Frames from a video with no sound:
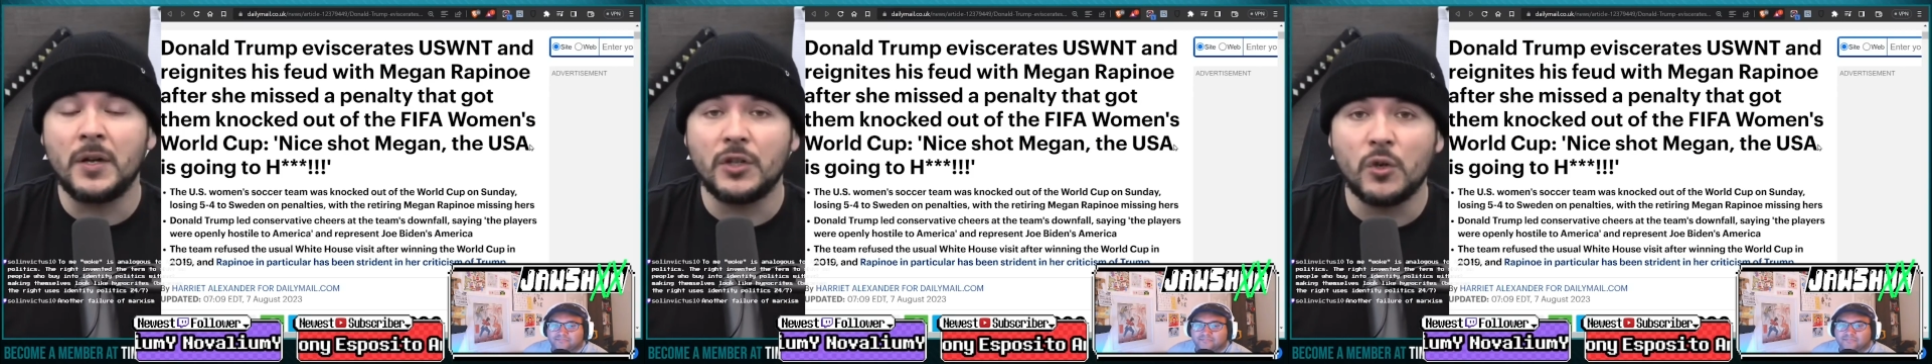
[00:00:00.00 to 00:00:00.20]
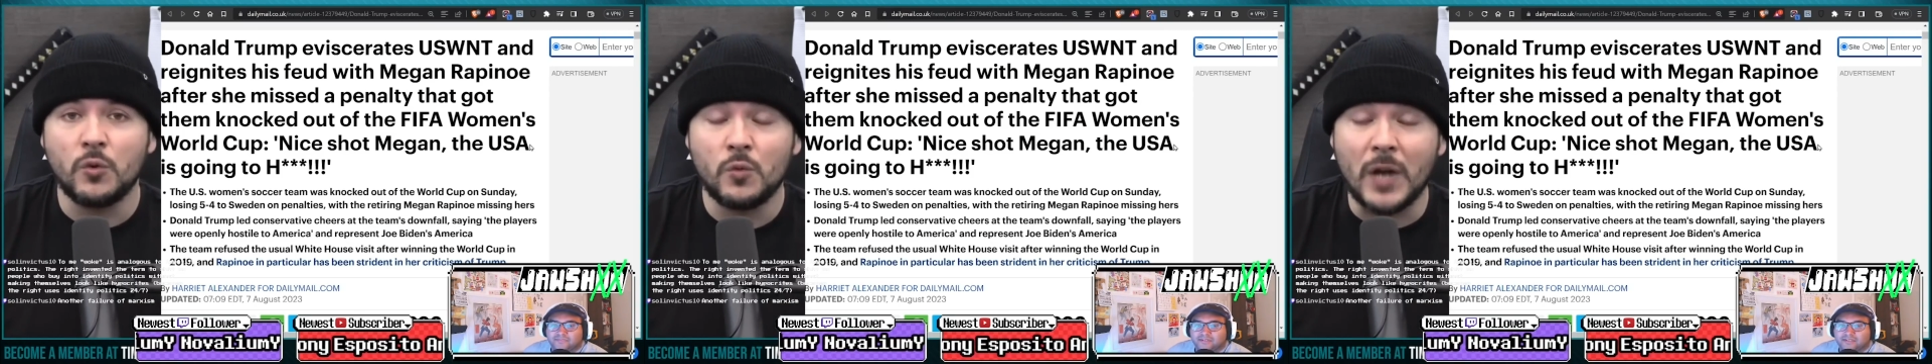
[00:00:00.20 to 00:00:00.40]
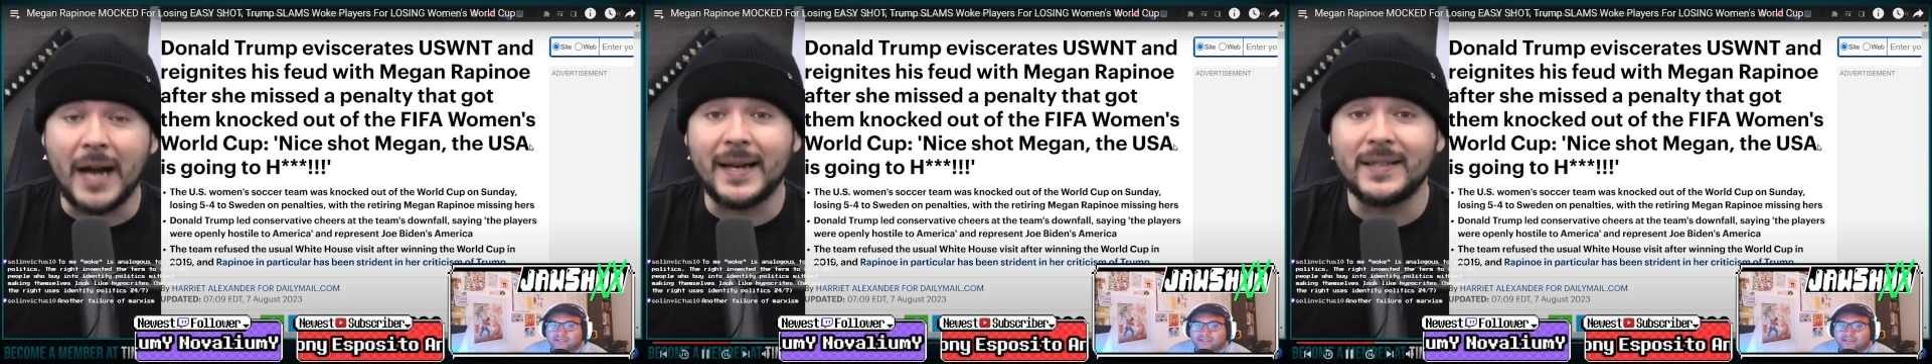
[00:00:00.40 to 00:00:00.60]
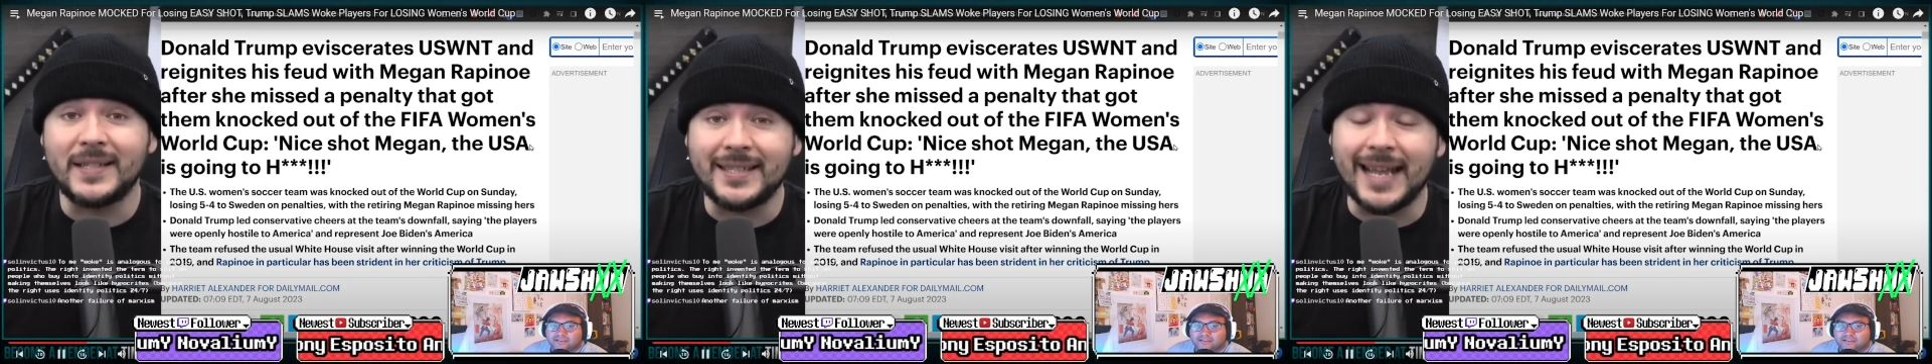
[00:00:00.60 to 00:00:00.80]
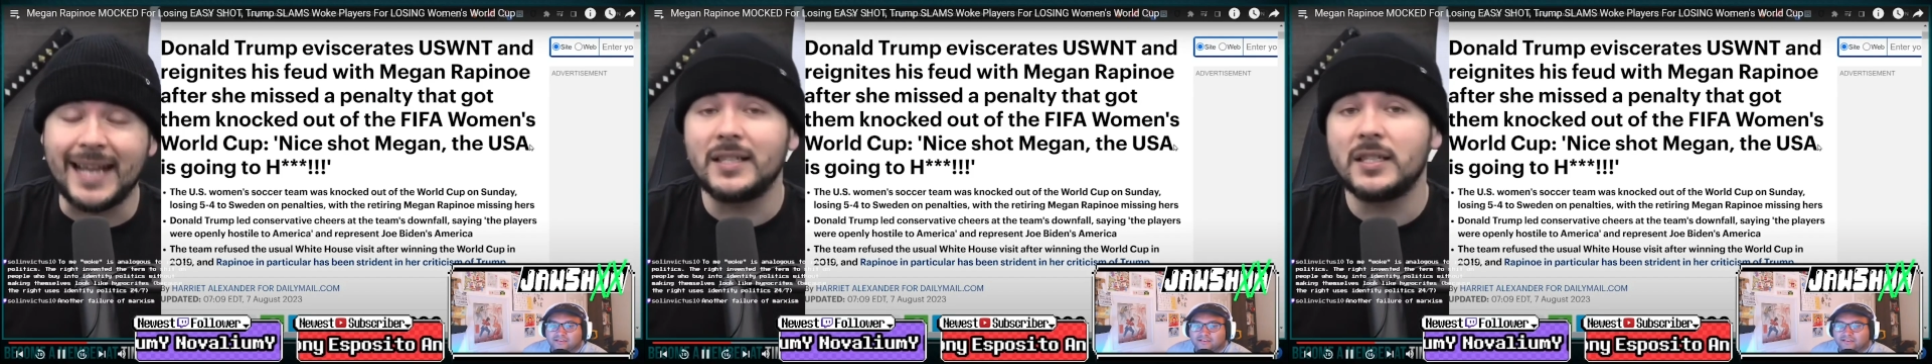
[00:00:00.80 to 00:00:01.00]
United
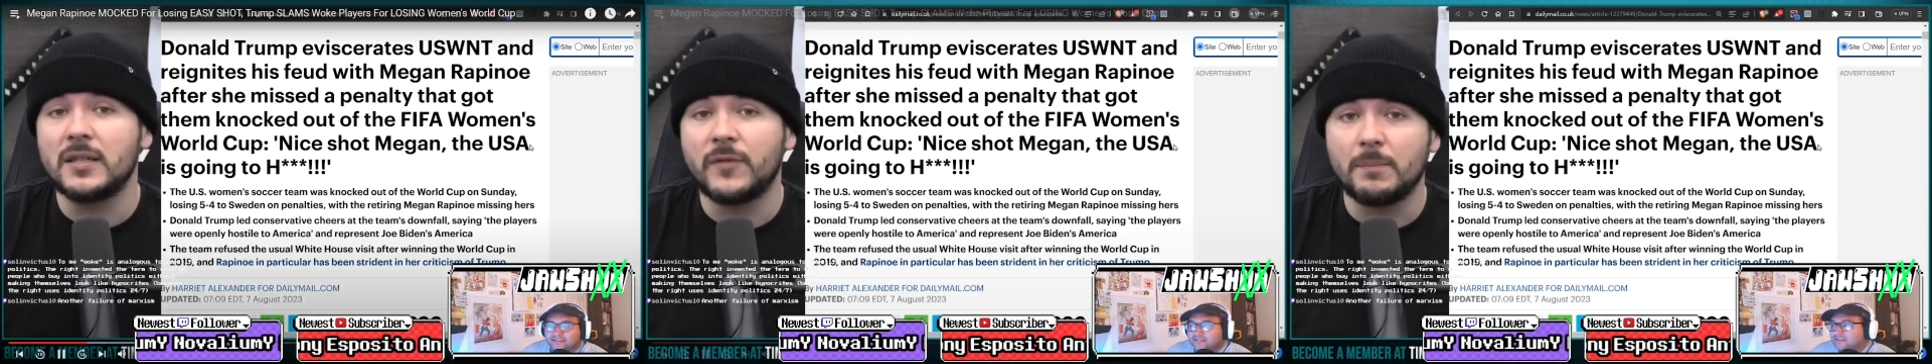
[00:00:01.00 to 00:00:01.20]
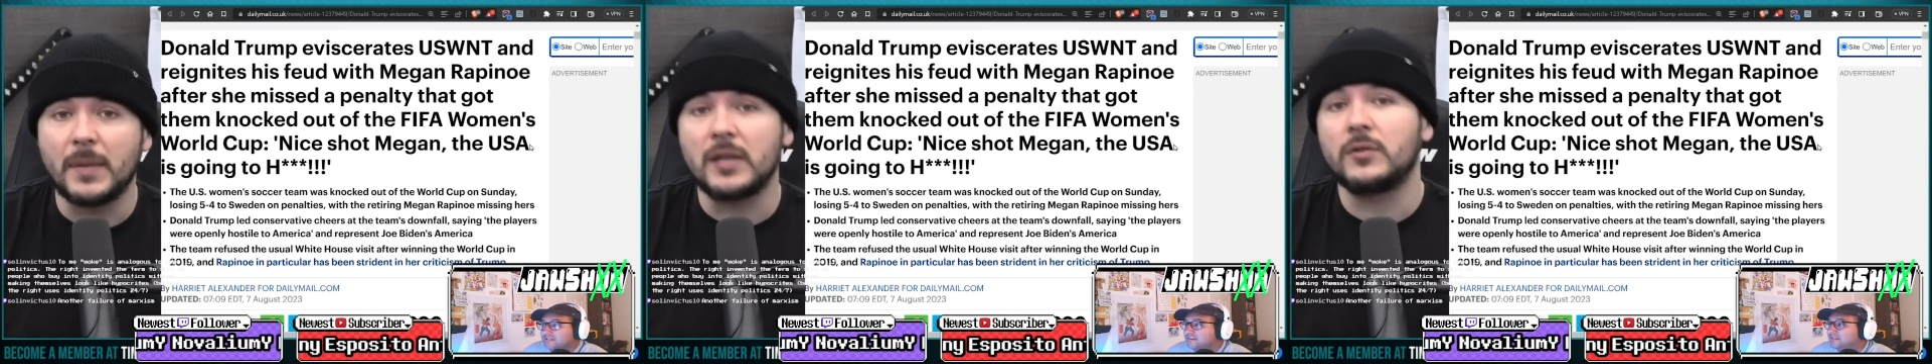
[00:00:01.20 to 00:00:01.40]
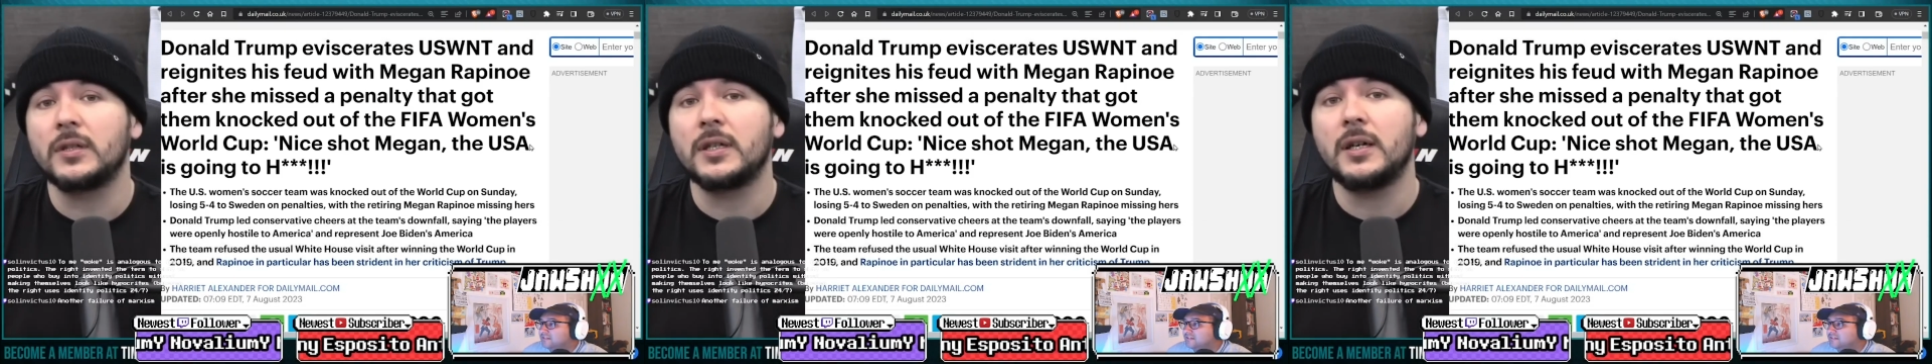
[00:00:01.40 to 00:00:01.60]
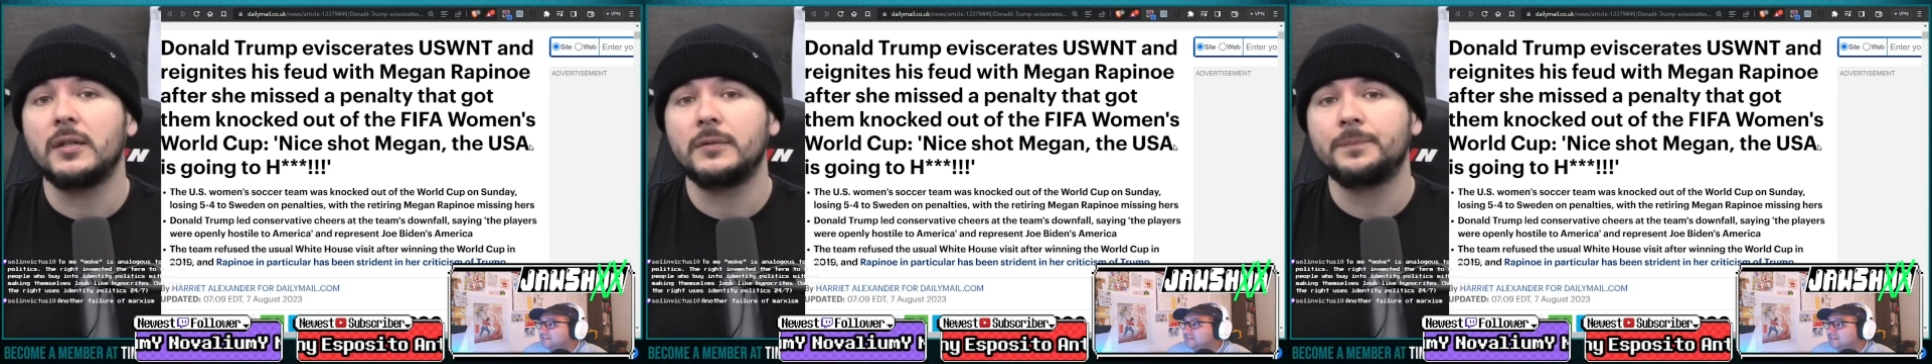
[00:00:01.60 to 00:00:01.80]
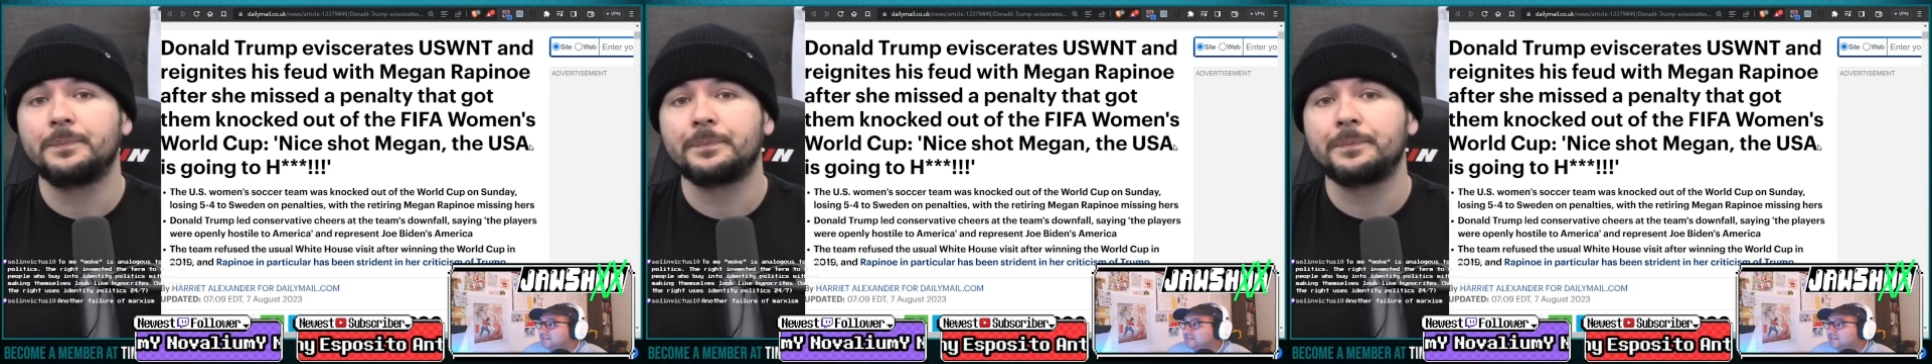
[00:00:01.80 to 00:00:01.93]
States of America.